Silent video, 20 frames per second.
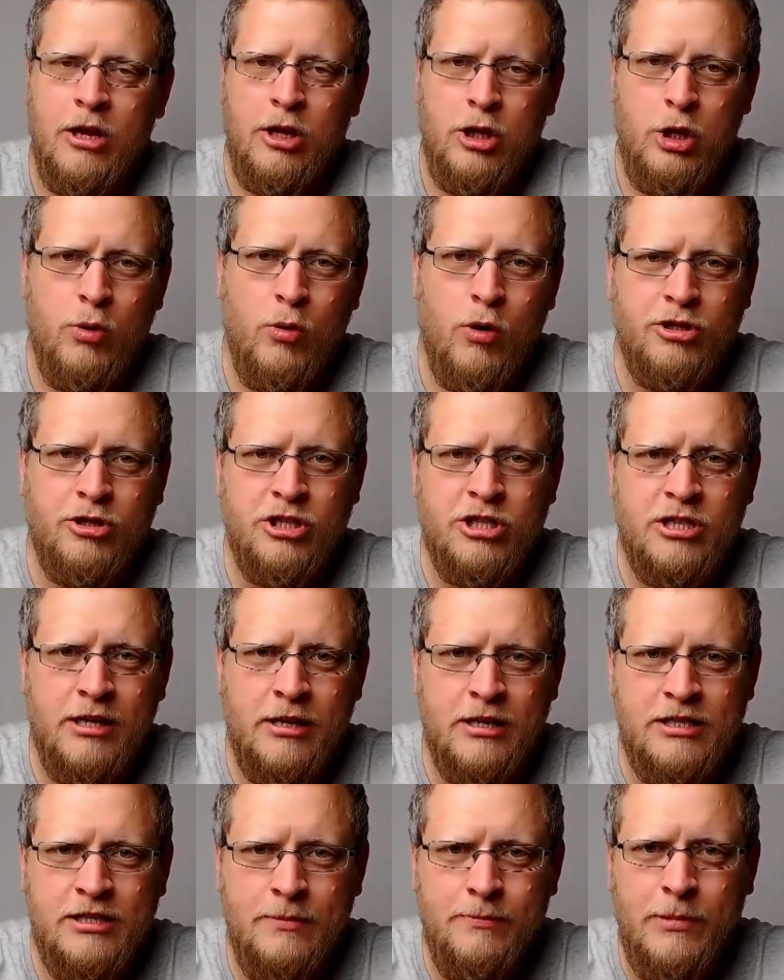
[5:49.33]
You are
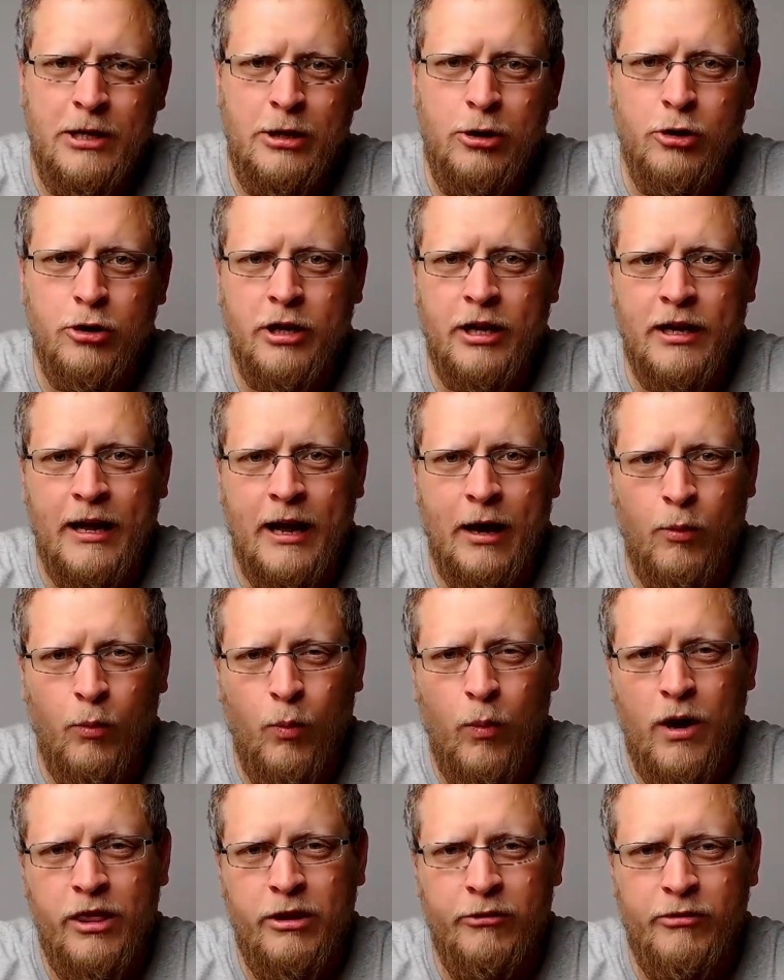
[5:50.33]
just simply looking at
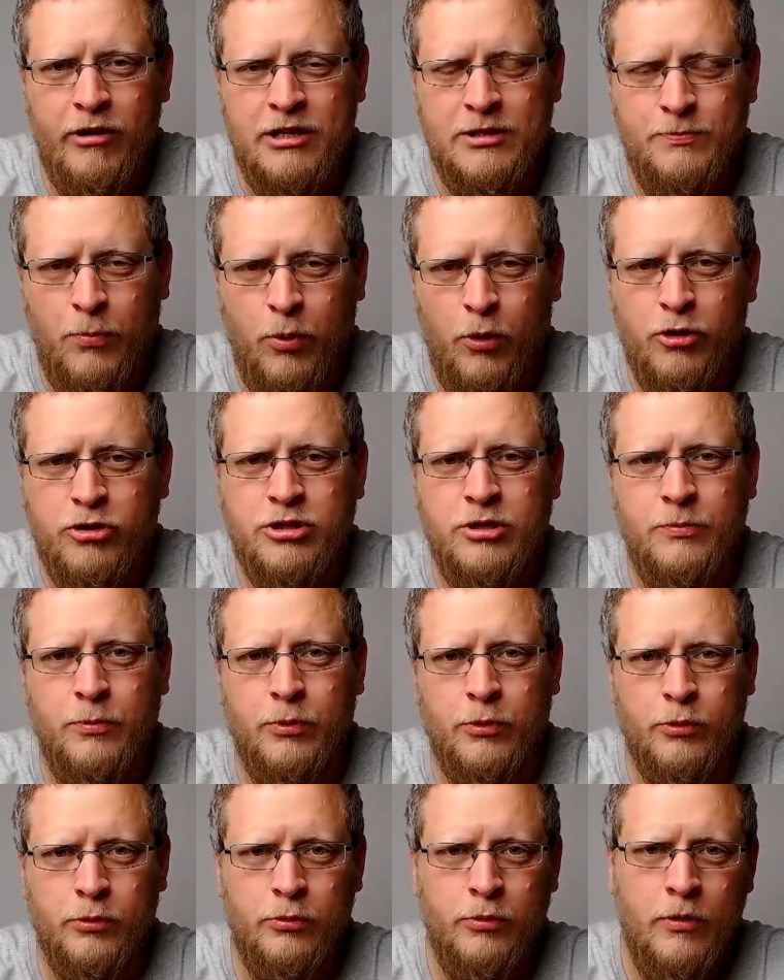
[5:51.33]
whether it's
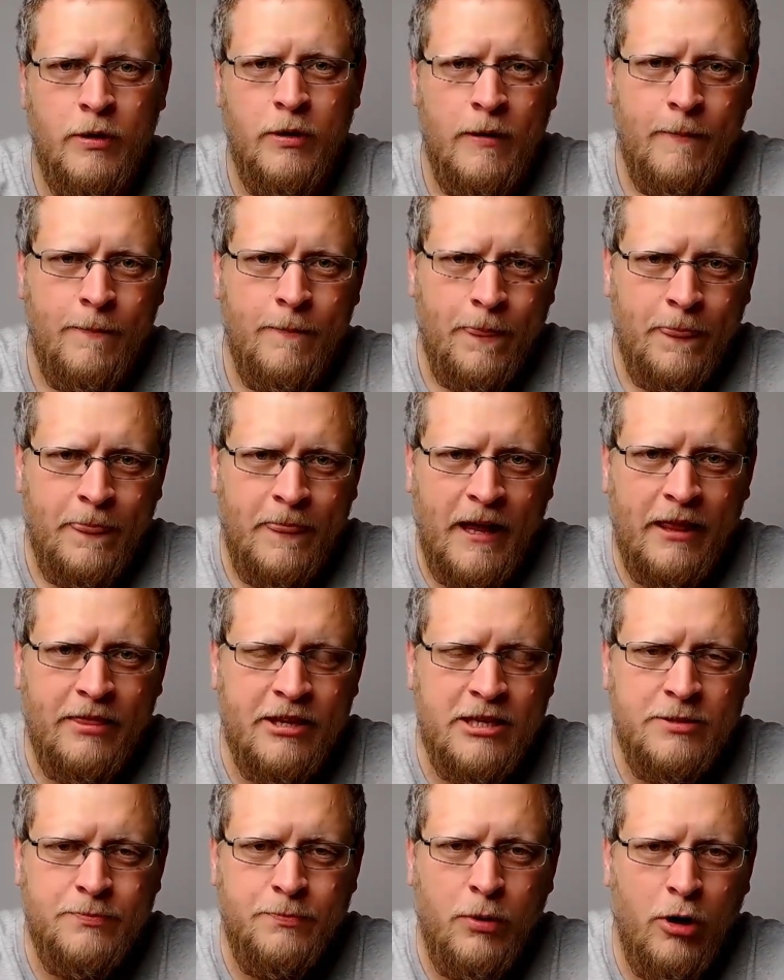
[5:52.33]
possible that
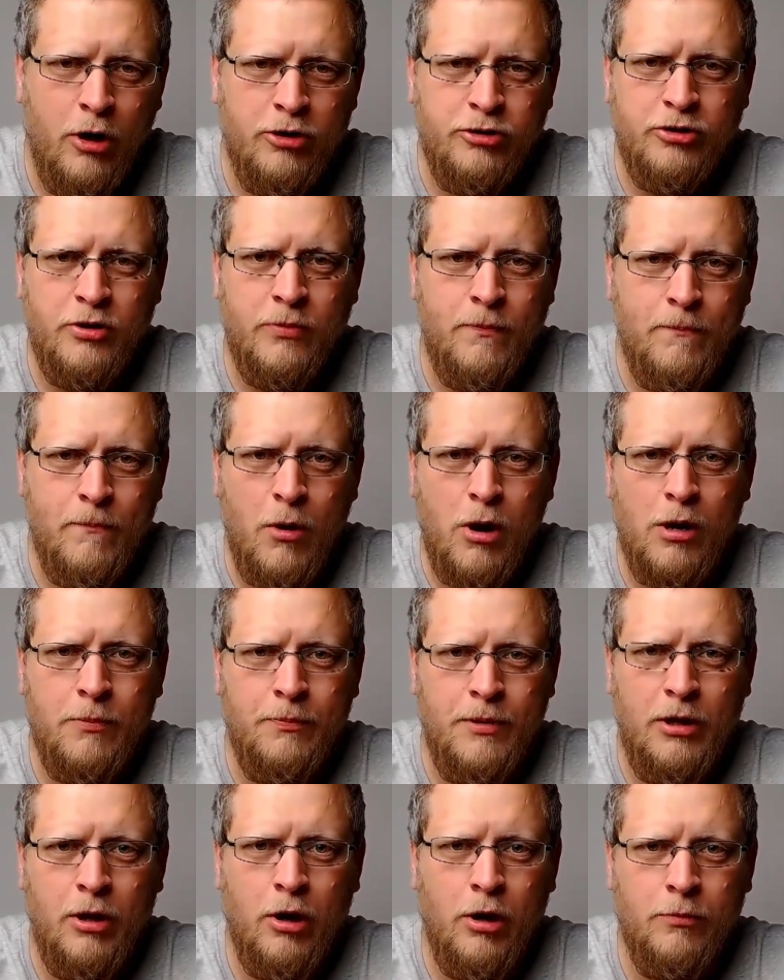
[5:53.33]
this person
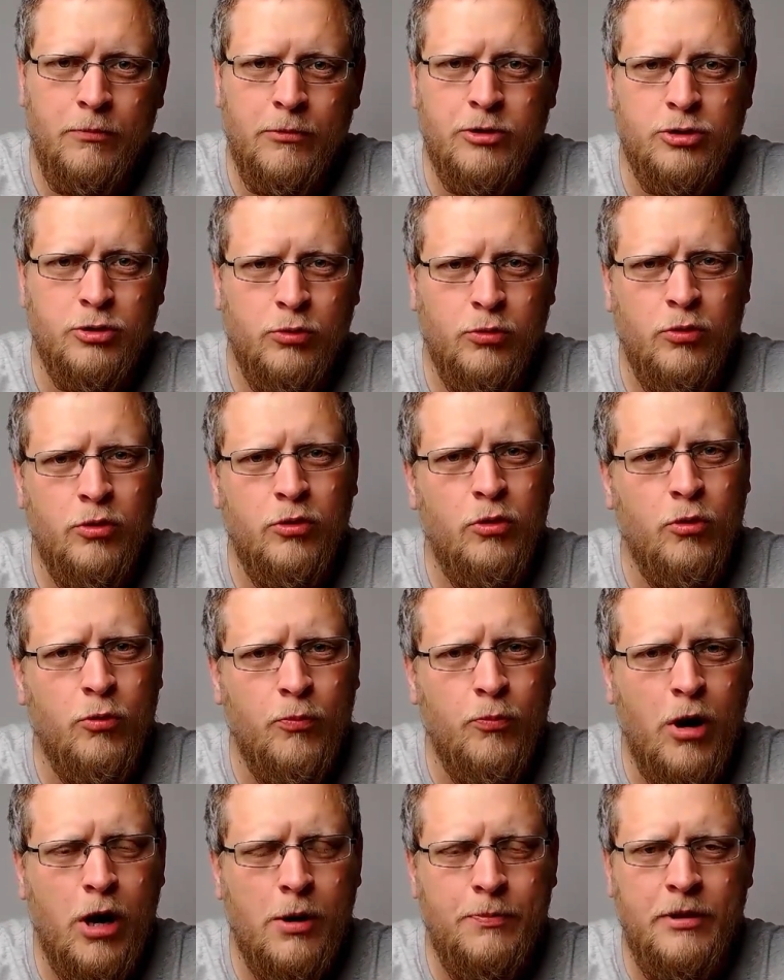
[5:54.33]
might be homeless
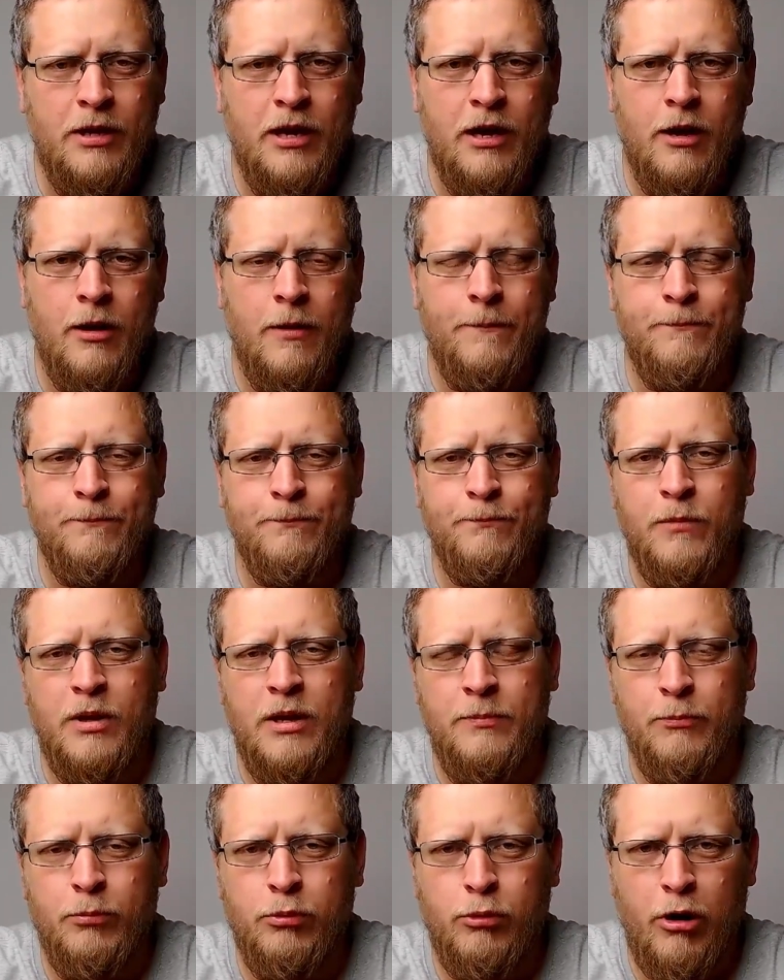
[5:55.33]
or might be
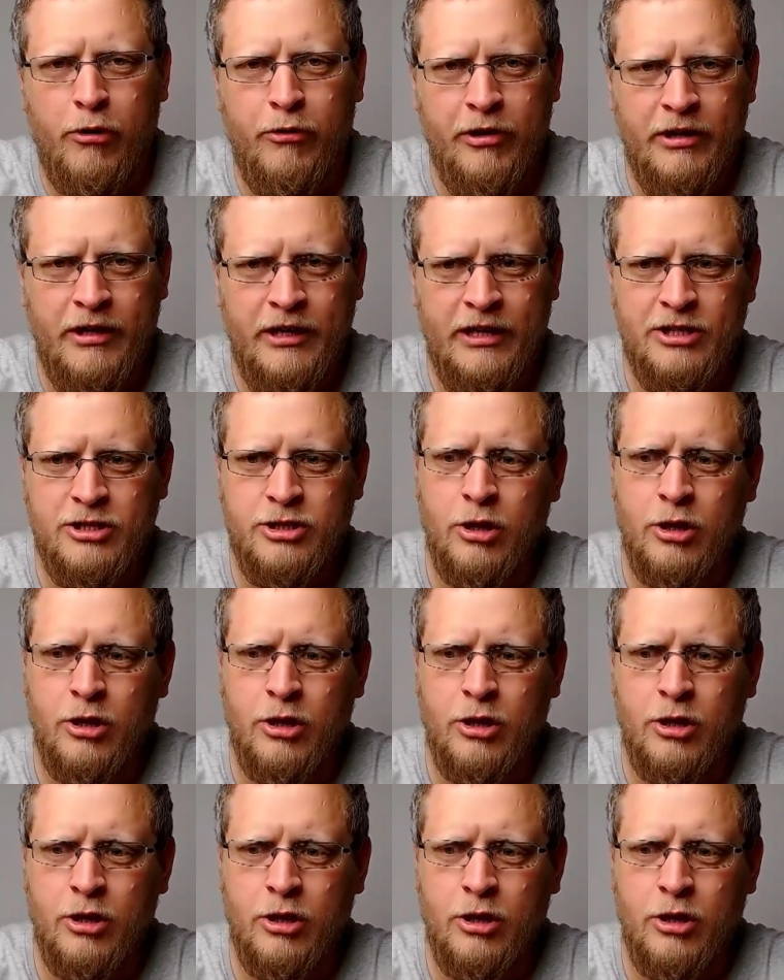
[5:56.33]
in priority need.